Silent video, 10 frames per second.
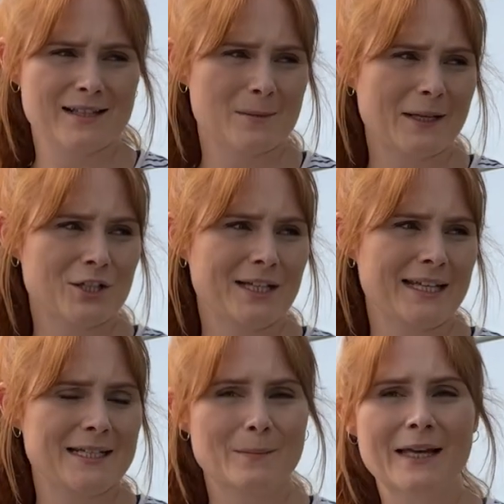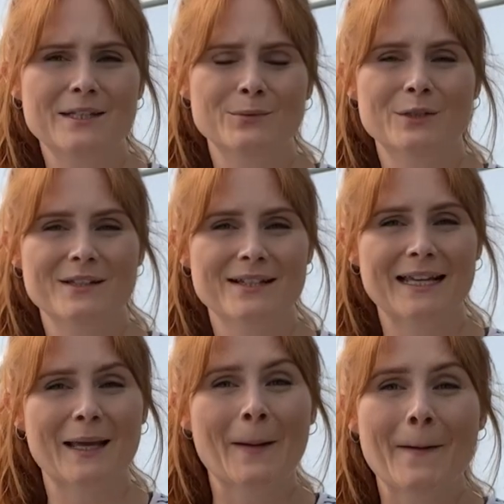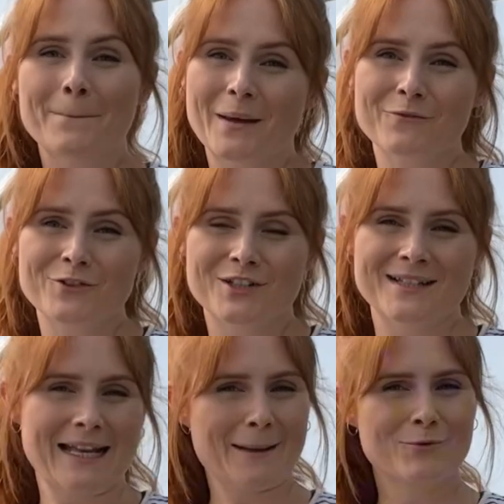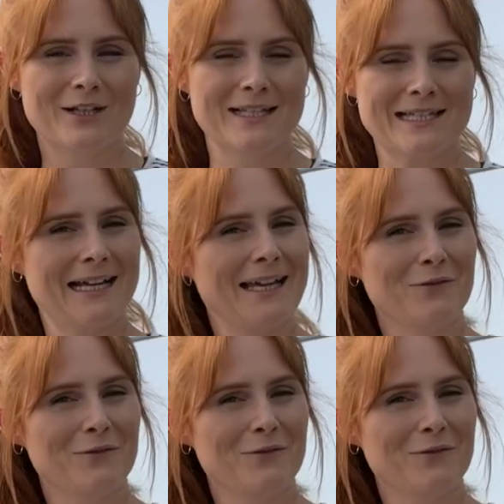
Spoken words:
especially independent ones like Beverages in Ebchester.